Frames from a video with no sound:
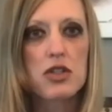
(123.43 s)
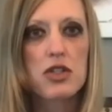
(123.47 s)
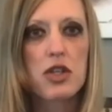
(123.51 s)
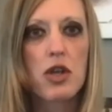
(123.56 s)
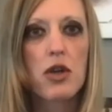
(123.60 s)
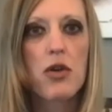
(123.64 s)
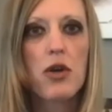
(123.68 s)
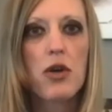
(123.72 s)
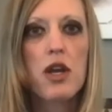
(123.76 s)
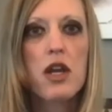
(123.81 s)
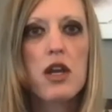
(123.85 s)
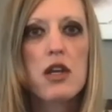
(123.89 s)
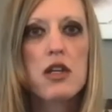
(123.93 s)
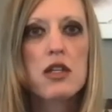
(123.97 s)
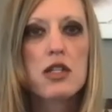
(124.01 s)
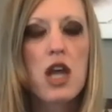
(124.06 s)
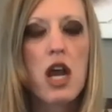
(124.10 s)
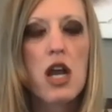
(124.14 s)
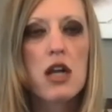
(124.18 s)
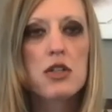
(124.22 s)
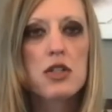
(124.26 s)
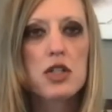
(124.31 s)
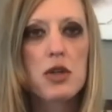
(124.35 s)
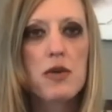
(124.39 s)
So
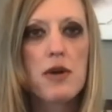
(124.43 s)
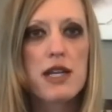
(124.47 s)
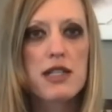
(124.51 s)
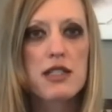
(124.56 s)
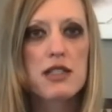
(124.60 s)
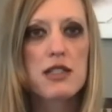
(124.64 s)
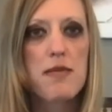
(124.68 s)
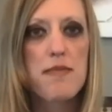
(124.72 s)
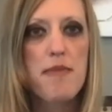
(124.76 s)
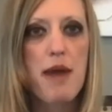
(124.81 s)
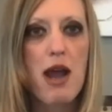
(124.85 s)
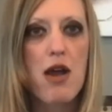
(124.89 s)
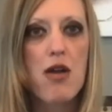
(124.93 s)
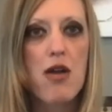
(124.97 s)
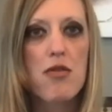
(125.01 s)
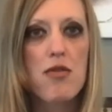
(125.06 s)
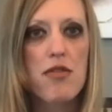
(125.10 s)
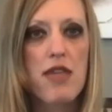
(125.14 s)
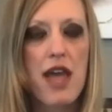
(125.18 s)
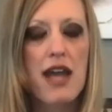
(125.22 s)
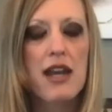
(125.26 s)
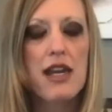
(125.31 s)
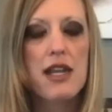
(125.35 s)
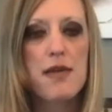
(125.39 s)
talk to us
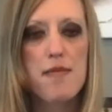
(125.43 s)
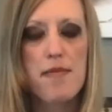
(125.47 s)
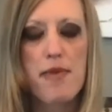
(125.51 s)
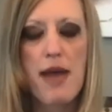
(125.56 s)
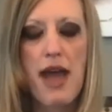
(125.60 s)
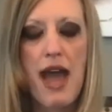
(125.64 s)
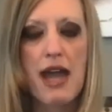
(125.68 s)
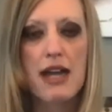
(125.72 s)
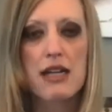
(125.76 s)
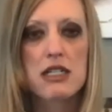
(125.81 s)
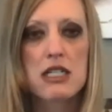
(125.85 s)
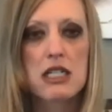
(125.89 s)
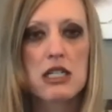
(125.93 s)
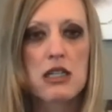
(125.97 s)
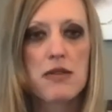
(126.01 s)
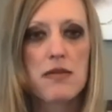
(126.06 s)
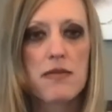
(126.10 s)
about that impact.